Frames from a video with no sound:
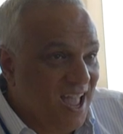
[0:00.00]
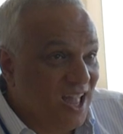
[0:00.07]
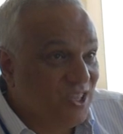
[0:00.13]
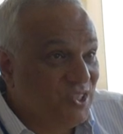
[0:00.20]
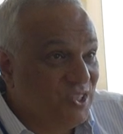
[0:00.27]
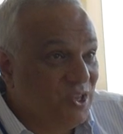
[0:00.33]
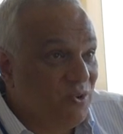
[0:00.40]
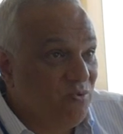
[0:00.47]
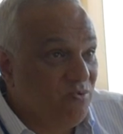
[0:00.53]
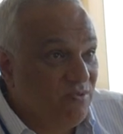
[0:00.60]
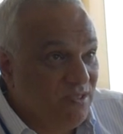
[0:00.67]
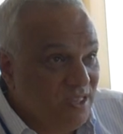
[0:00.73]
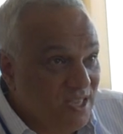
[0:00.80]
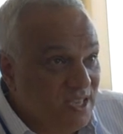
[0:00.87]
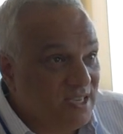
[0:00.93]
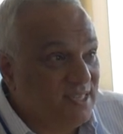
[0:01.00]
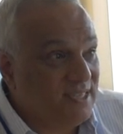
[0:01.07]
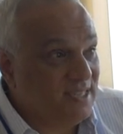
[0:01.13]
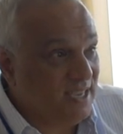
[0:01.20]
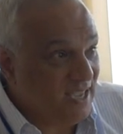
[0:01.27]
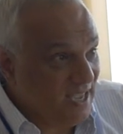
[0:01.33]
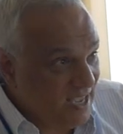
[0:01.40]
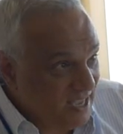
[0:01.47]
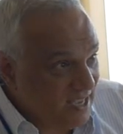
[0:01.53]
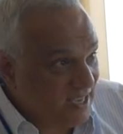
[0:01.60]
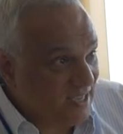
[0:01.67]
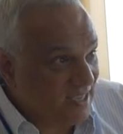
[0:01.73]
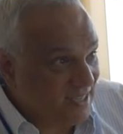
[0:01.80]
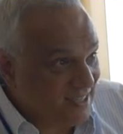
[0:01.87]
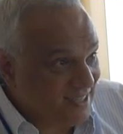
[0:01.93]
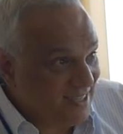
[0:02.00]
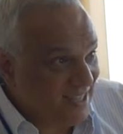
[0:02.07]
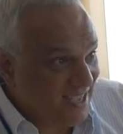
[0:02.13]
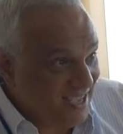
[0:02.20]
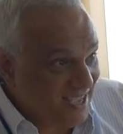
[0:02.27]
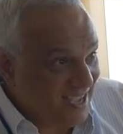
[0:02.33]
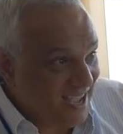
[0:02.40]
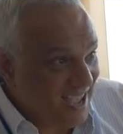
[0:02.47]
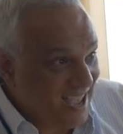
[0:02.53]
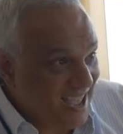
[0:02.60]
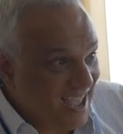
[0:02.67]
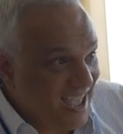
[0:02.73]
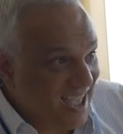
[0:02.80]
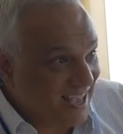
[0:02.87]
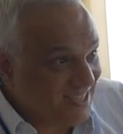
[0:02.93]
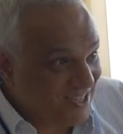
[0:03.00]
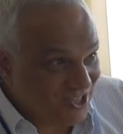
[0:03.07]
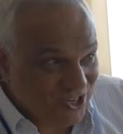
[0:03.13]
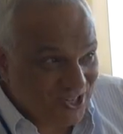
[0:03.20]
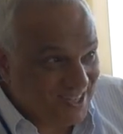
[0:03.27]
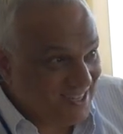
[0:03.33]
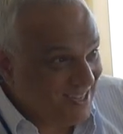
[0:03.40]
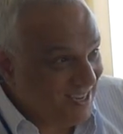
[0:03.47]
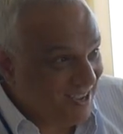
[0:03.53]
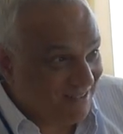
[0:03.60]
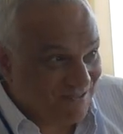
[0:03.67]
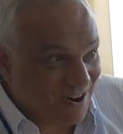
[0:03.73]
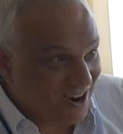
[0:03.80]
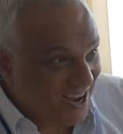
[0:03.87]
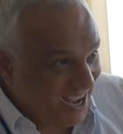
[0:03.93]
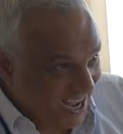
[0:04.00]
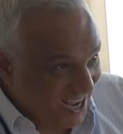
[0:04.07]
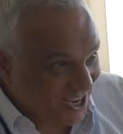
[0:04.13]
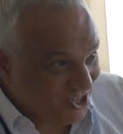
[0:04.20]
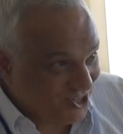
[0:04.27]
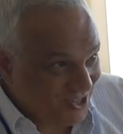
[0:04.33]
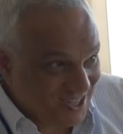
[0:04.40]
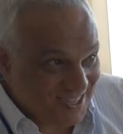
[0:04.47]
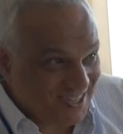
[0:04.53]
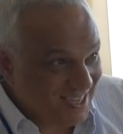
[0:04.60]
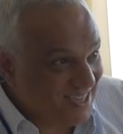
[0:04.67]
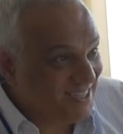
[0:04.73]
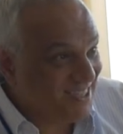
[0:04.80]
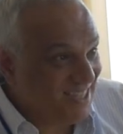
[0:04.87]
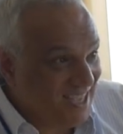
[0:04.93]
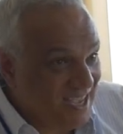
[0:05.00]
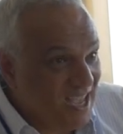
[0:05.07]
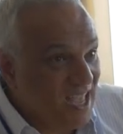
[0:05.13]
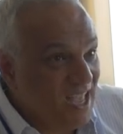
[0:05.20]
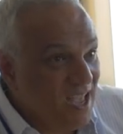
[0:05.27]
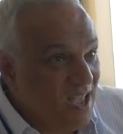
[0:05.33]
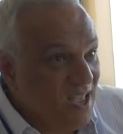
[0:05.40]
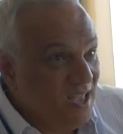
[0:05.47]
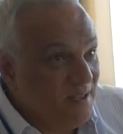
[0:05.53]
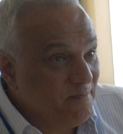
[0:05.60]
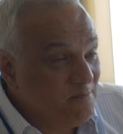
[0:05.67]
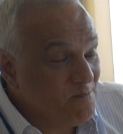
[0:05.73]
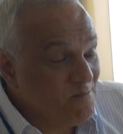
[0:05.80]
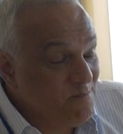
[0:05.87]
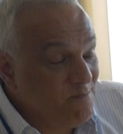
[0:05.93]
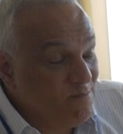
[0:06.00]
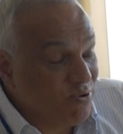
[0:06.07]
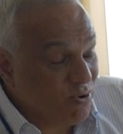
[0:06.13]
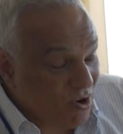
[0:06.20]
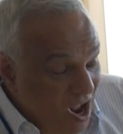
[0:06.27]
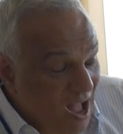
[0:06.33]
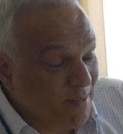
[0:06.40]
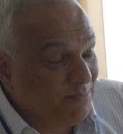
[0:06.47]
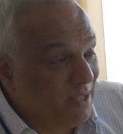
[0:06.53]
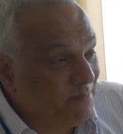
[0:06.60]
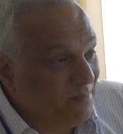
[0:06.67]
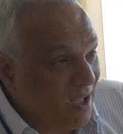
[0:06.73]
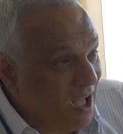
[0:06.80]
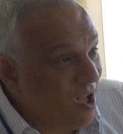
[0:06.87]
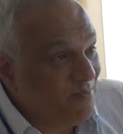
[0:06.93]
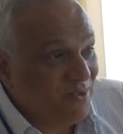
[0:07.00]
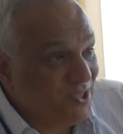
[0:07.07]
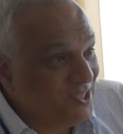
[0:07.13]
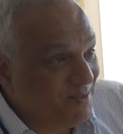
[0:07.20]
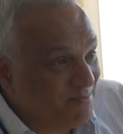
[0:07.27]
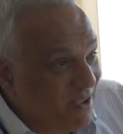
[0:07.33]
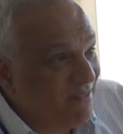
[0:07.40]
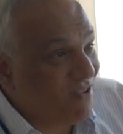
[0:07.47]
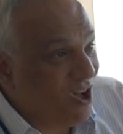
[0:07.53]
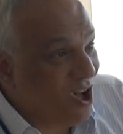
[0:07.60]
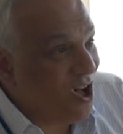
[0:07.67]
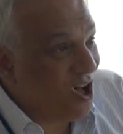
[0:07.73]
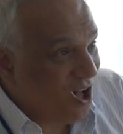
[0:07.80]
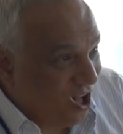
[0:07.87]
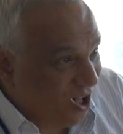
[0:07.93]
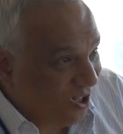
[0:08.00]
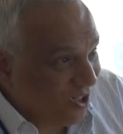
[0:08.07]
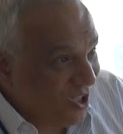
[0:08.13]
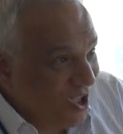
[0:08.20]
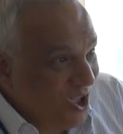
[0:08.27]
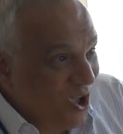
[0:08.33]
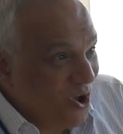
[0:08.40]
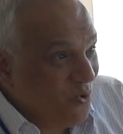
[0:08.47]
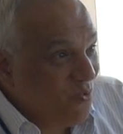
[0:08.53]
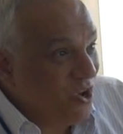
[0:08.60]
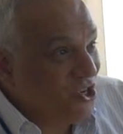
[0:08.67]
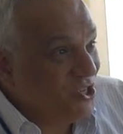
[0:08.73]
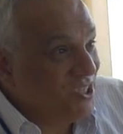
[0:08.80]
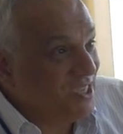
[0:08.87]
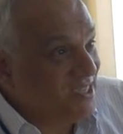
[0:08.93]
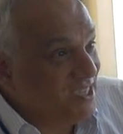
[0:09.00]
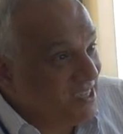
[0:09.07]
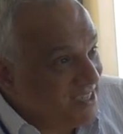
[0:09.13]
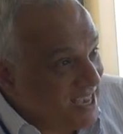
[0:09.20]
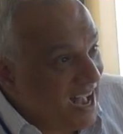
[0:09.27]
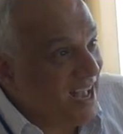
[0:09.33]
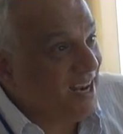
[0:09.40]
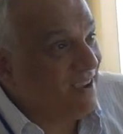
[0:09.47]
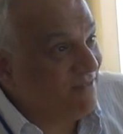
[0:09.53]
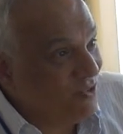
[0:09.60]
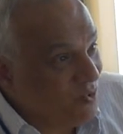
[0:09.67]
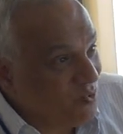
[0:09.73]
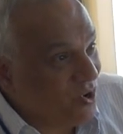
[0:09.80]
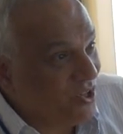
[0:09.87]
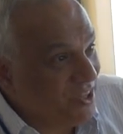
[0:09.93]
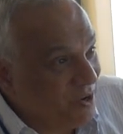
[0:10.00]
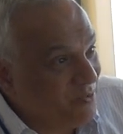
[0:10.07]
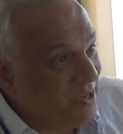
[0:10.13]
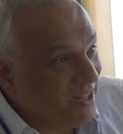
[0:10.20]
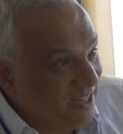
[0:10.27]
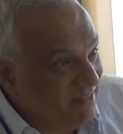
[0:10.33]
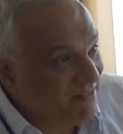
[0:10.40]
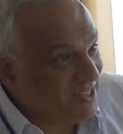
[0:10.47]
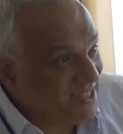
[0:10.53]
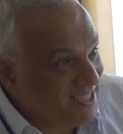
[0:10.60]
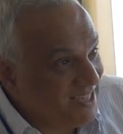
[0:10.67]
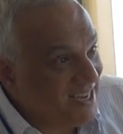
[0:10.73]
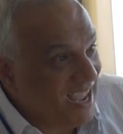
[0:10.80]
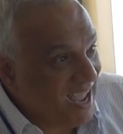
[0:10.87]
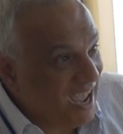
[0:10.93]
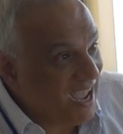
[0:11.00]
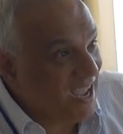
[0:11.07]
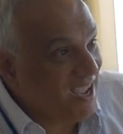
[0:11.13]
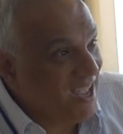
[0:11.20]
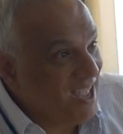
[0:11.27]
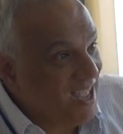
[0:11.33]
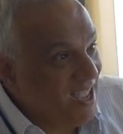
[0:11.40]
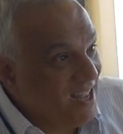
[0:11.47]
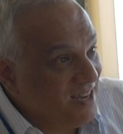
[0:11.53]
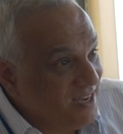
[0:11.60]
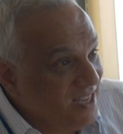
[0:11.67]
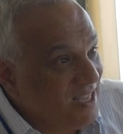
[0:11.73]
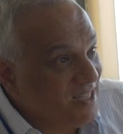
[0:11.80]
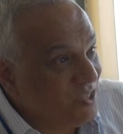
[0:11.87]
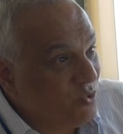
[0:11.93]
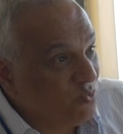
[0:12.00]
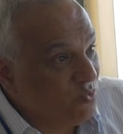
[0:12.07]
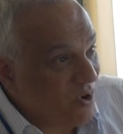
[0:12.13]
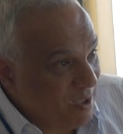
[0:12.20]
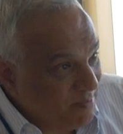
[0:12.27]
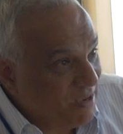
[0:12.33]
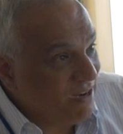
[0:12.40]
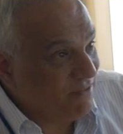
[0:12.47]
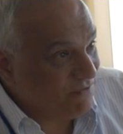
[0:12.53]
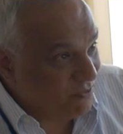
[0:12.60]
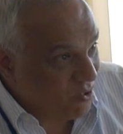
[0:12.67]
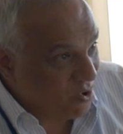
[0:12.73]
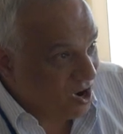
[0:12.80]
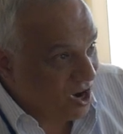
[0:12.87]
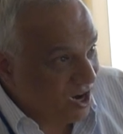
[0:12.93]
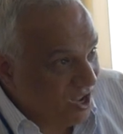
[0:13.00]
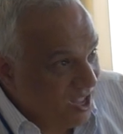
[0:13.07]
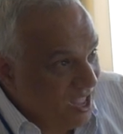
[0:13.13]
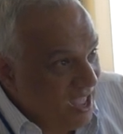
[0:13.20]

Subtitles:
And so this is the exigency of our age. This is the problem almost above all, which the society of the world that we live in today needs remedy for.